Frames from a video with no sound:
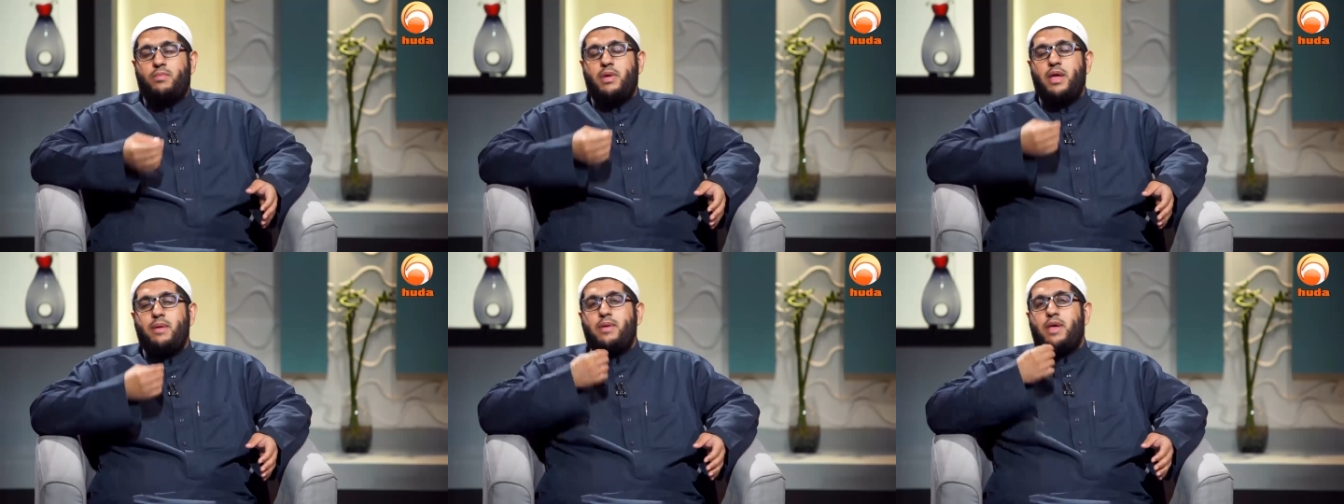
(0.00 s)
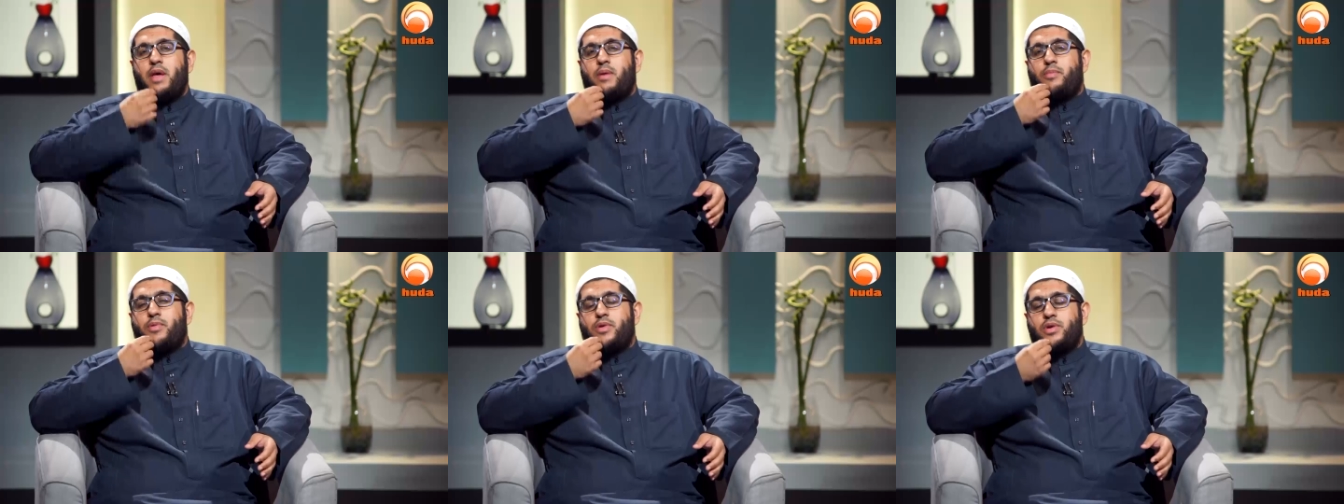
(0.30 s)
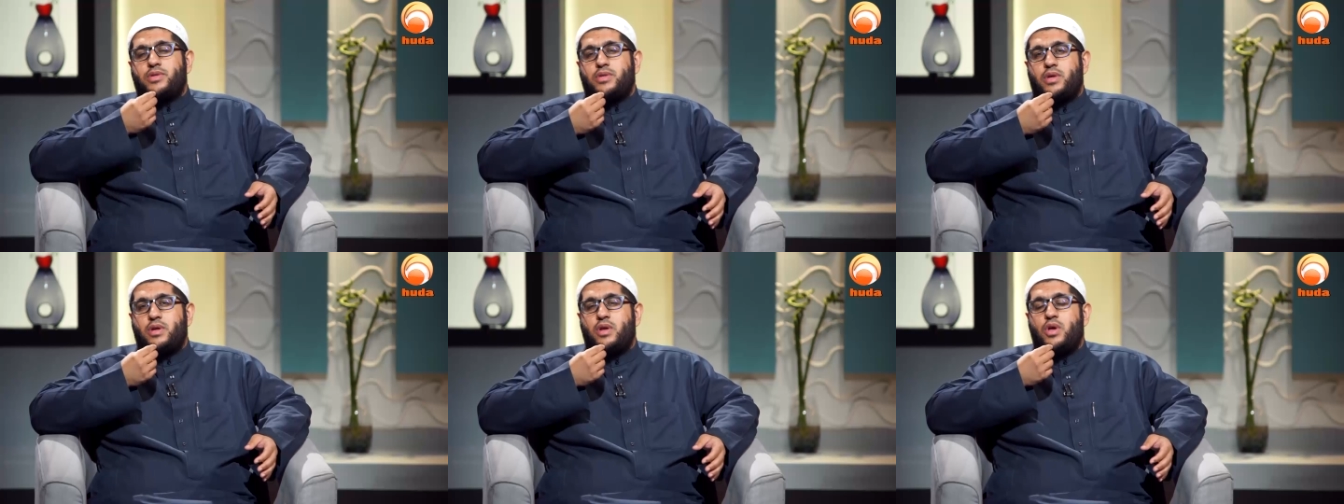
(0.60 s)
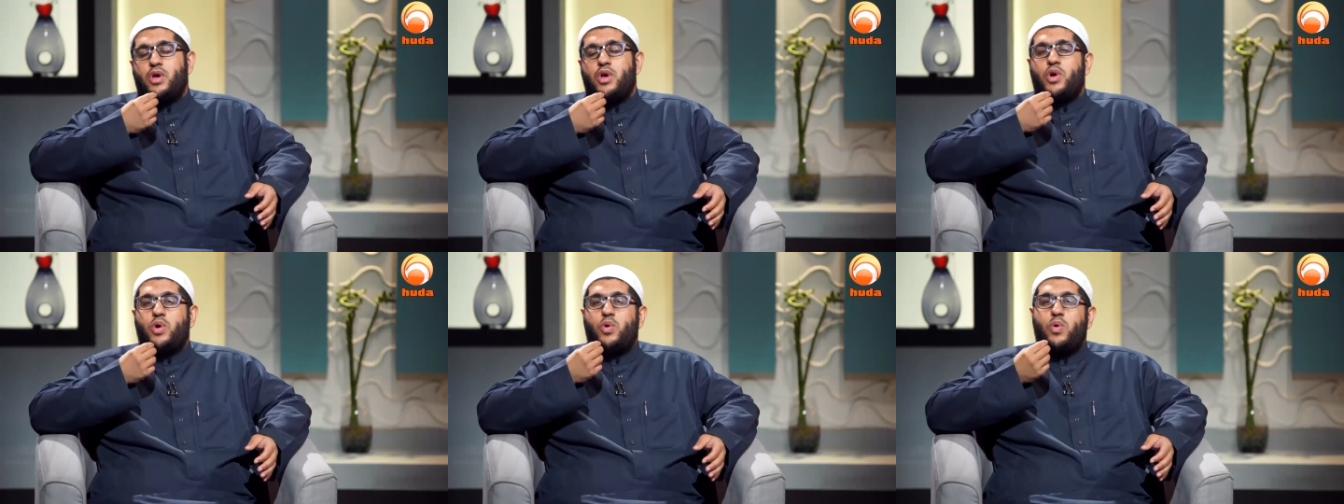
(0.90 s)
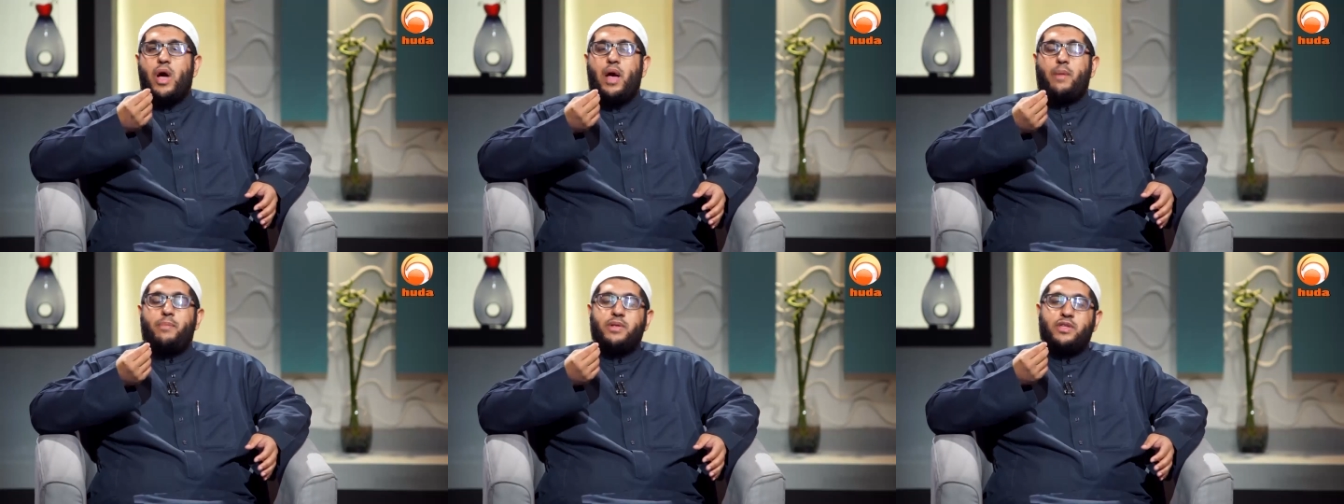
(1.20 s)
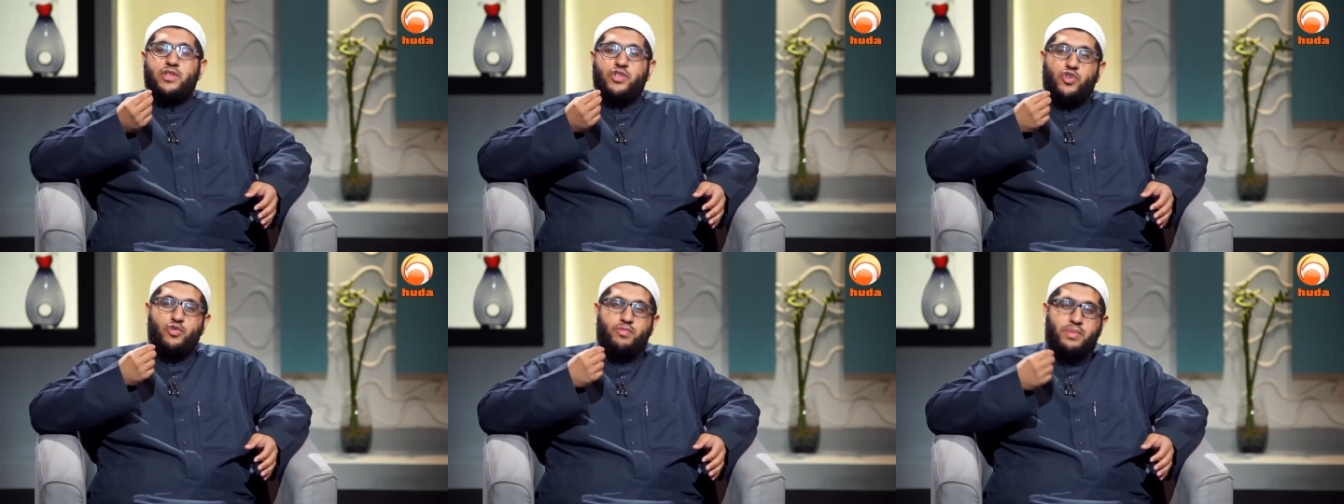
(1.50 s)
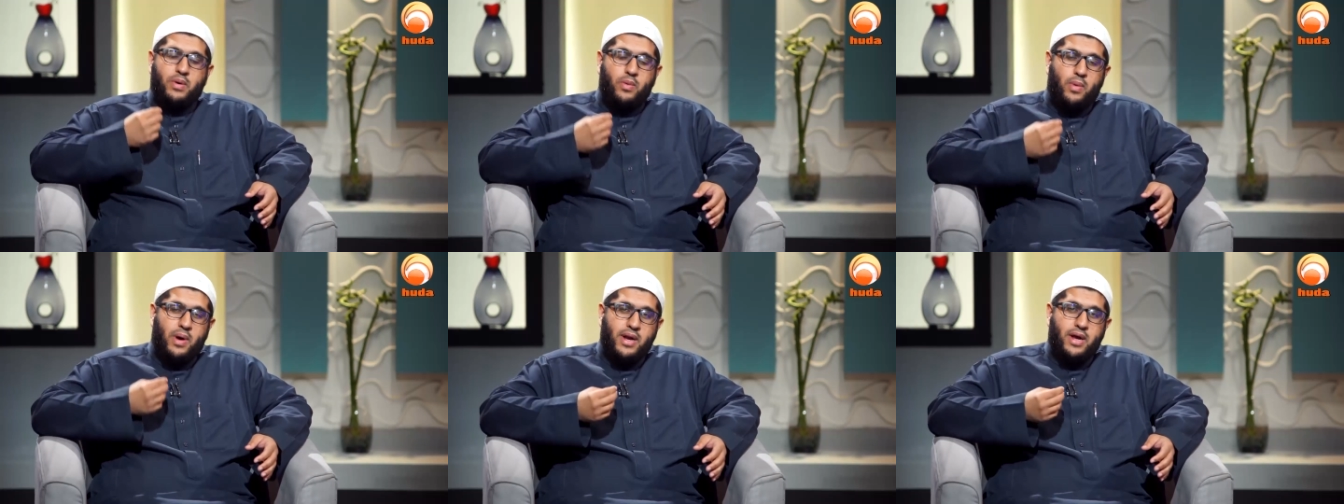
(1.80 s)
Maybe a person who happens to
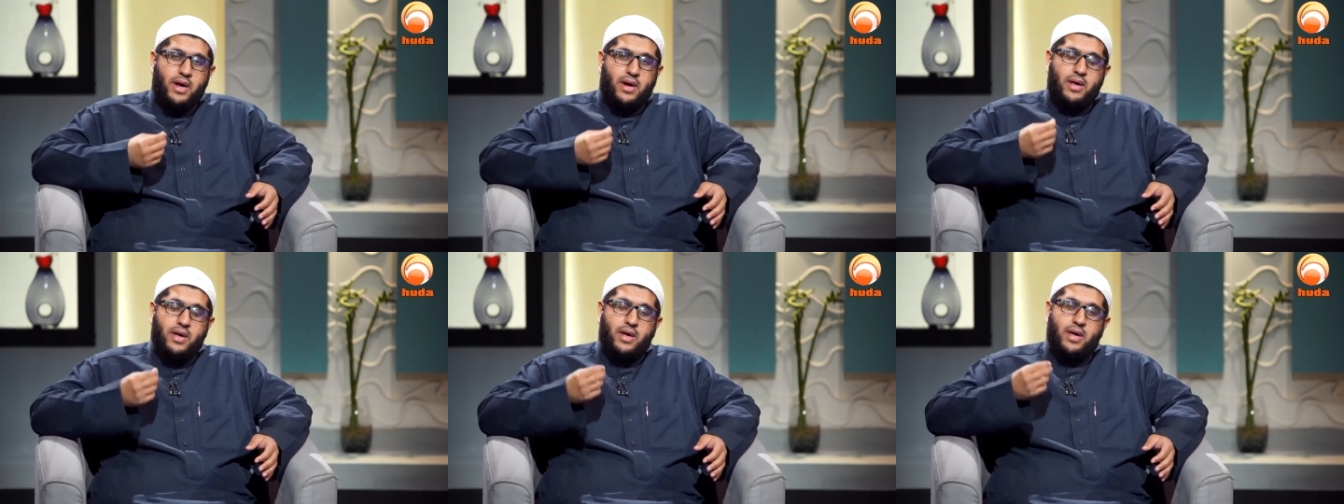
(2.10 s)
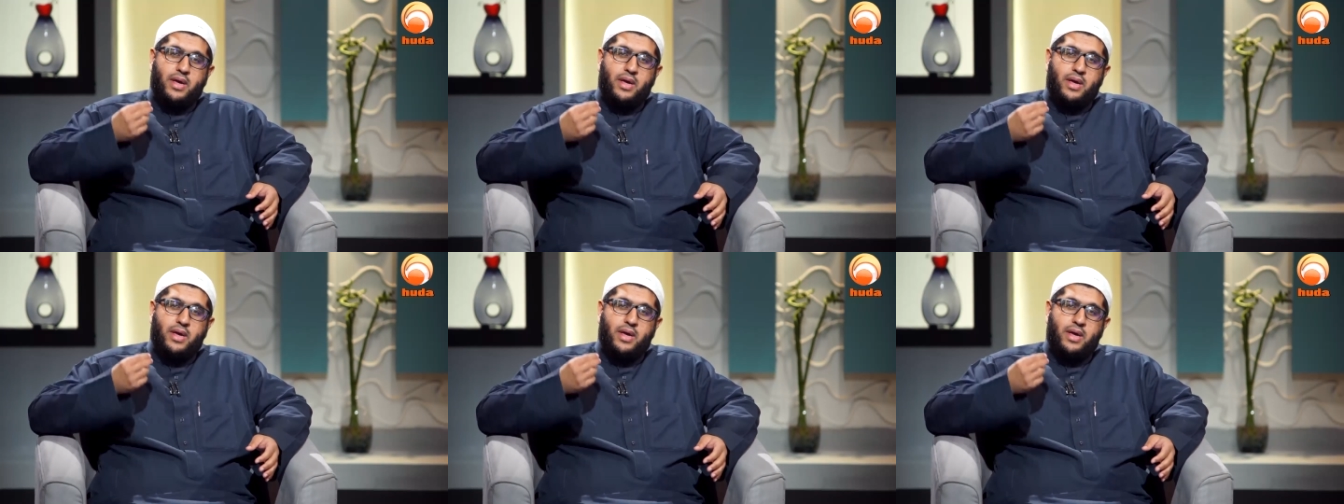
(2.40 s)
be wari',